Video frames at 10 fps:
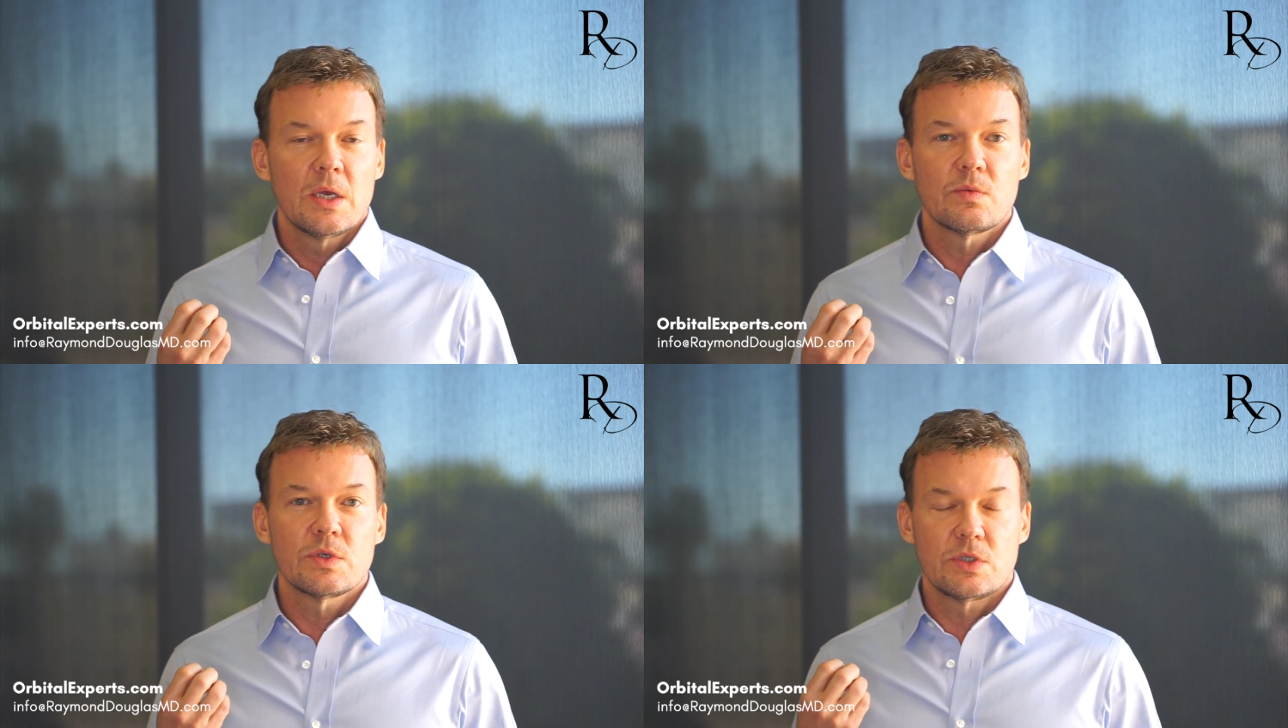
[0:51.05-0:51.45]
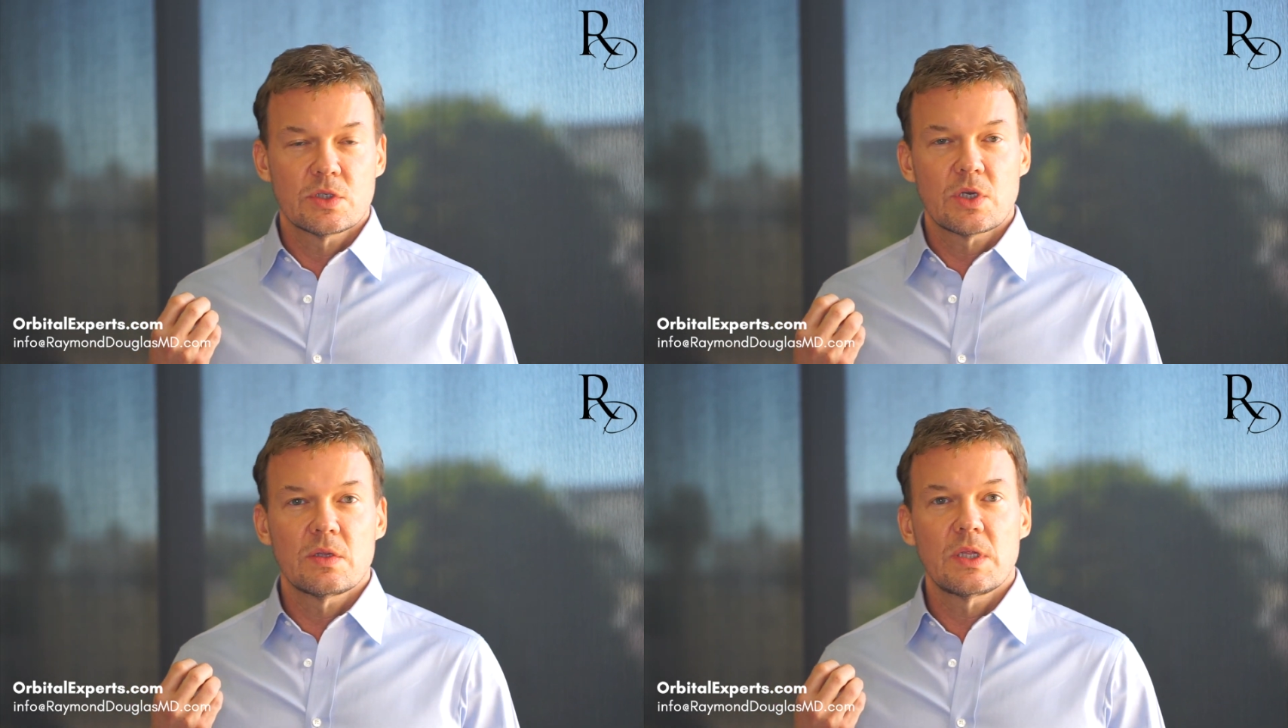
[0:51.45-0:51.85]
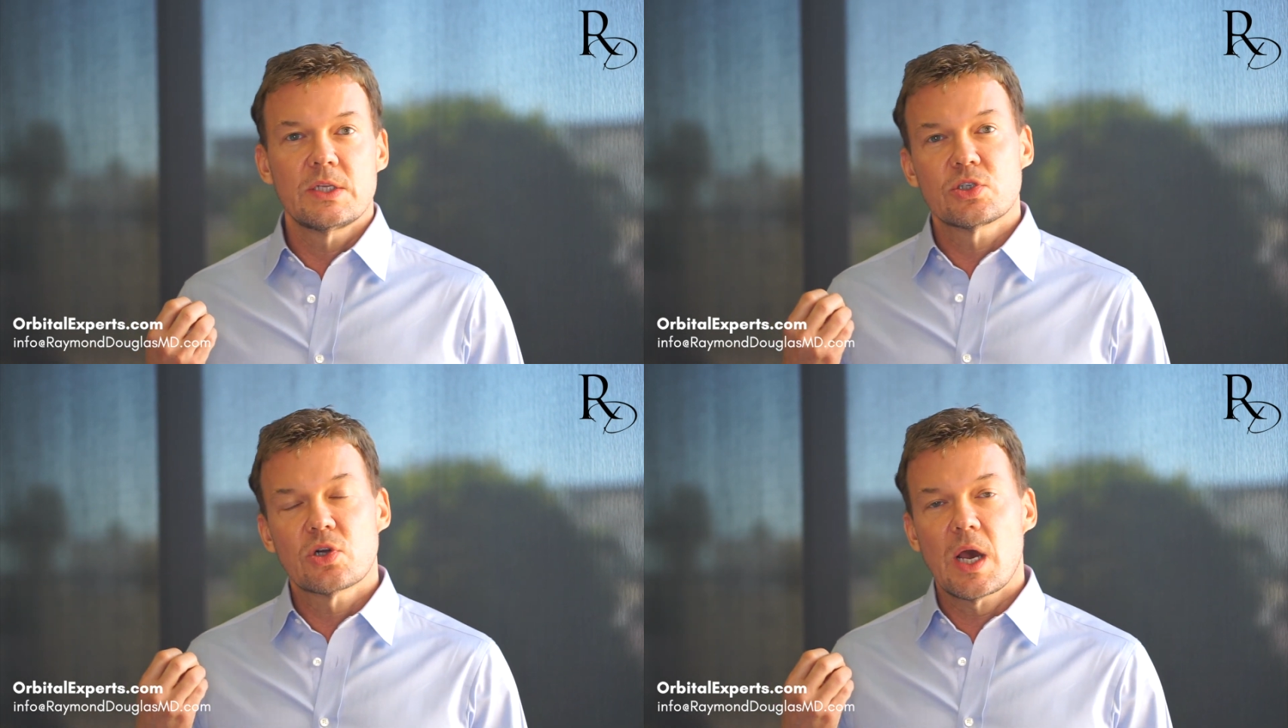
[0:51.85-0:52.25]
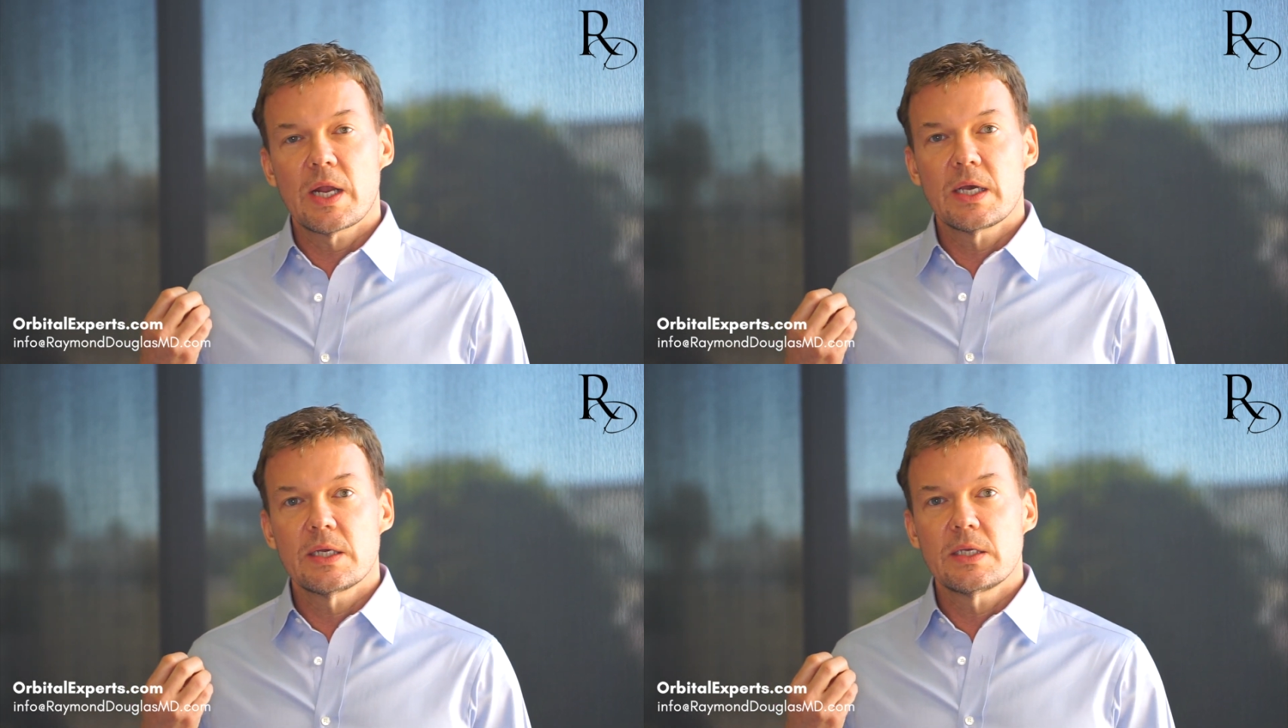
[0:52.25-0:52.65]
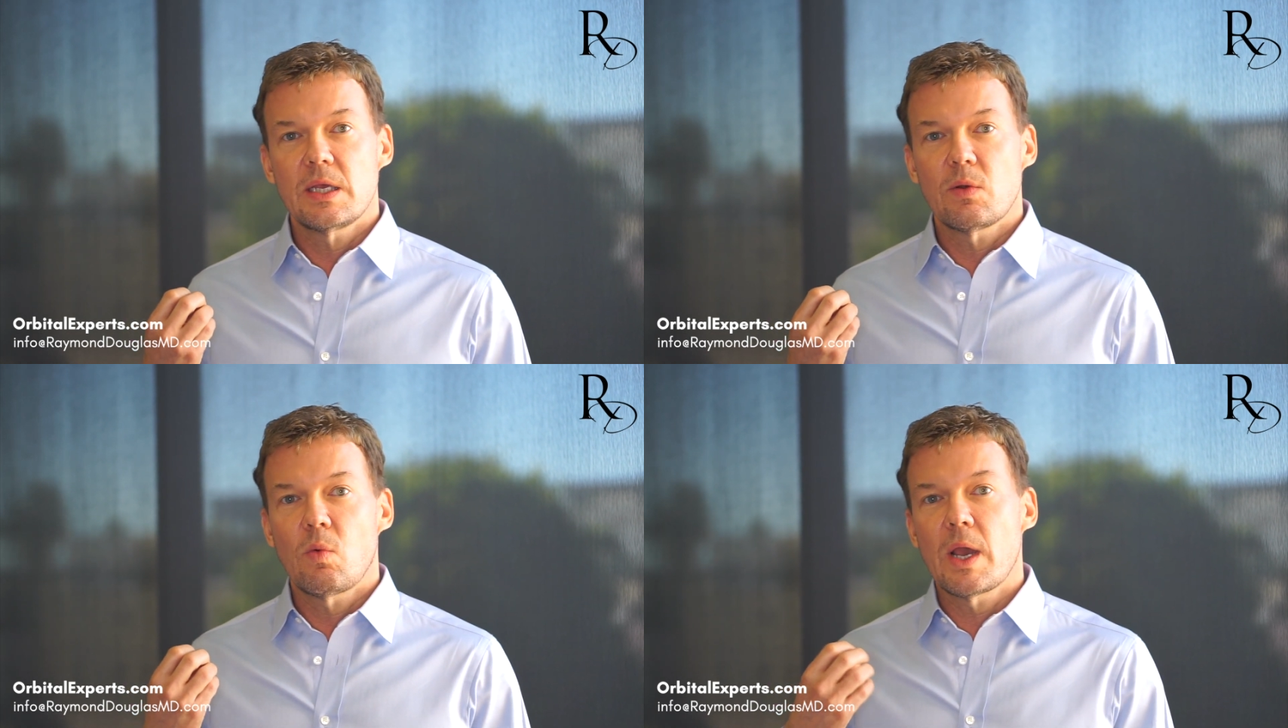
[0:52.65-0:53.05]
which is called Lemtrada,
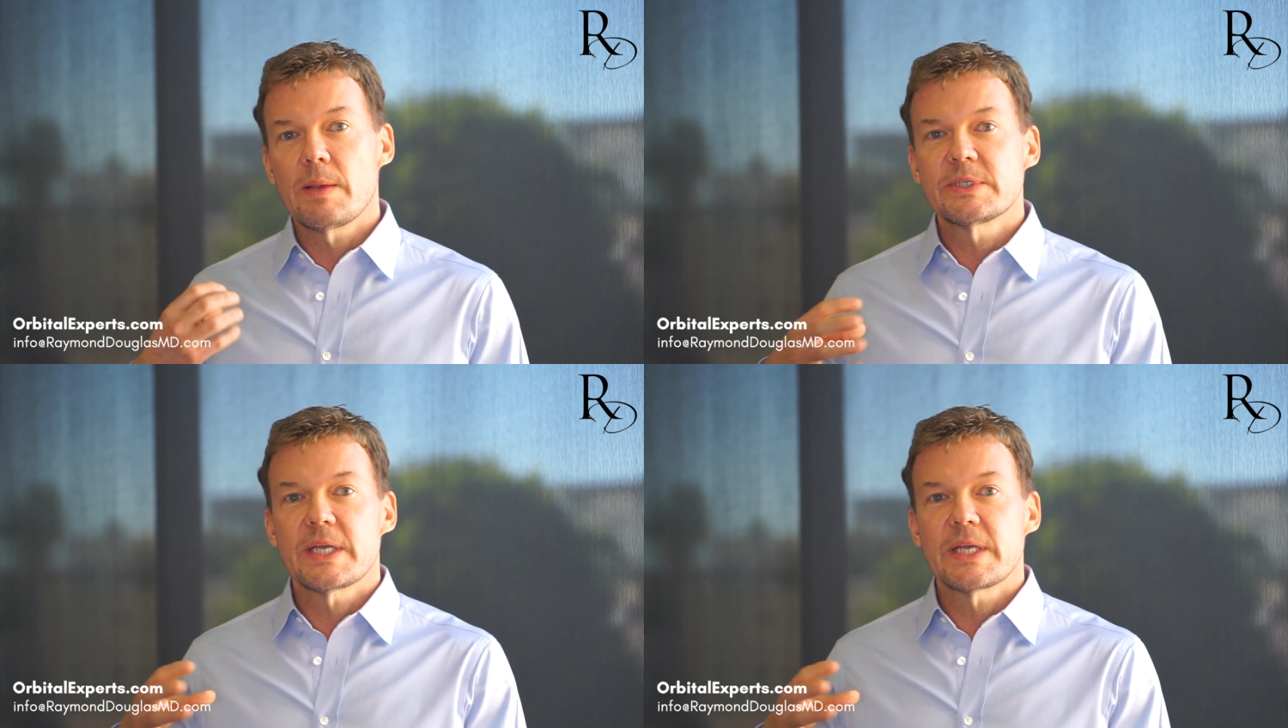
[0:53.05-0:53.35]
wipes